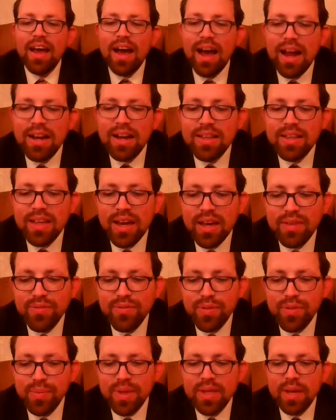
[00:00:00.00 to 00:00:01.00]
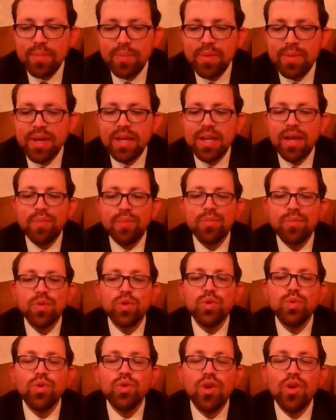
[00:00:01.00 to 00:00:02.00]
Al tariv im adam chinam.
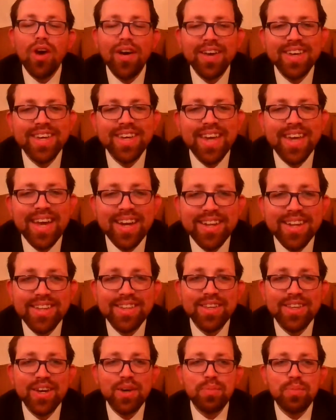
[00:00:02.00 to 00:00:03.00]
Do not get into